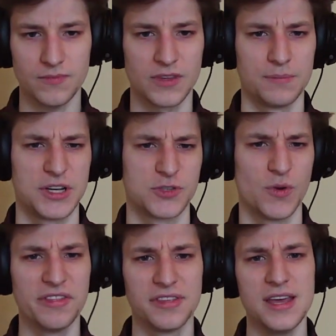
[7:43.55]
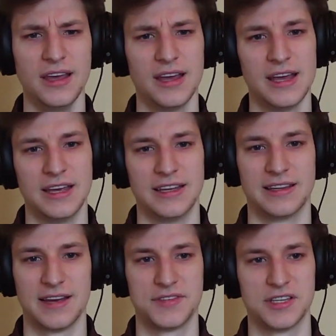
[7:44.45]
Because one thing
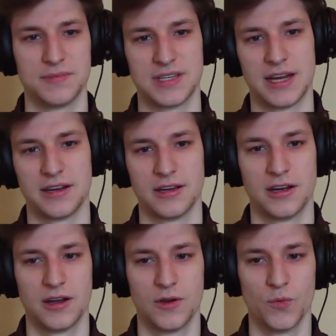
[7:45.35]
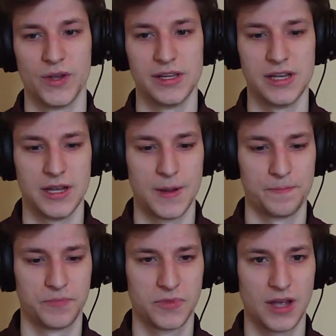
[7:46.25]
in life sims that really,
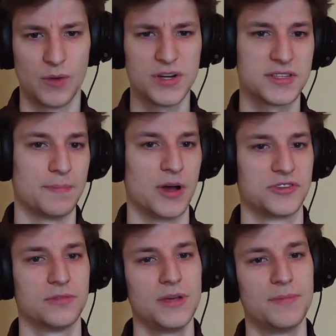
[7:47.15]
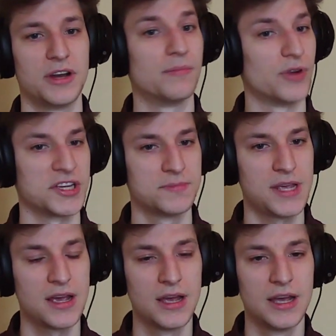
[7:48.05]
I wouldn't say puzzle me, but impress me,